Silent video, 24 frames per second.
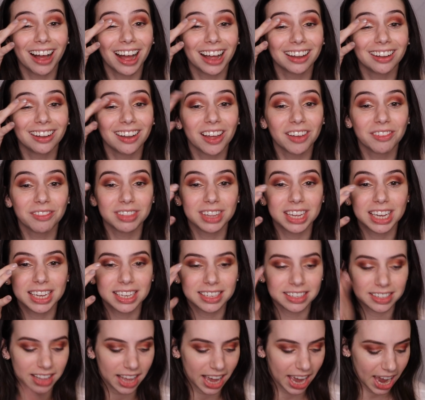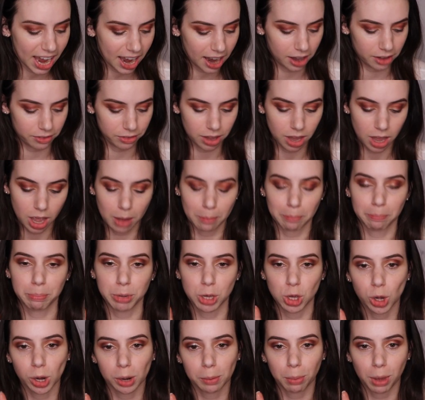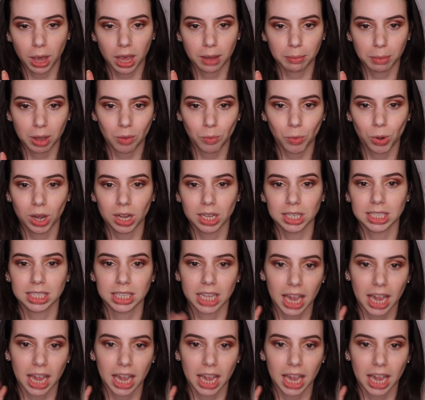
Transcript: I love these. They have pure pigment ones.